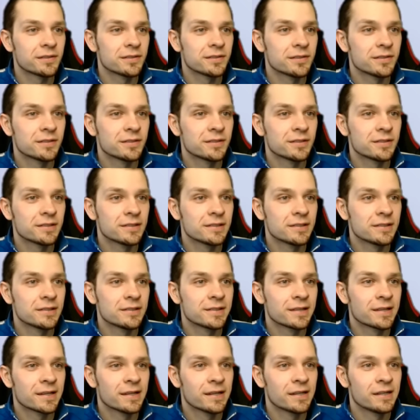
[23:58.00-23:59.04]

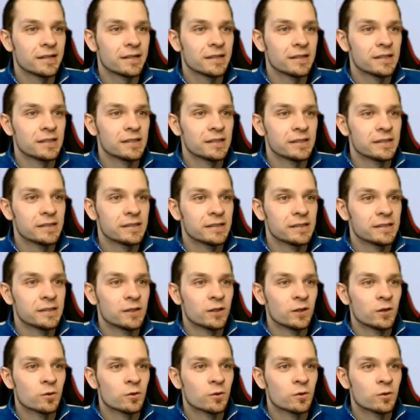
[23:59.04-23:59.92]
(silence)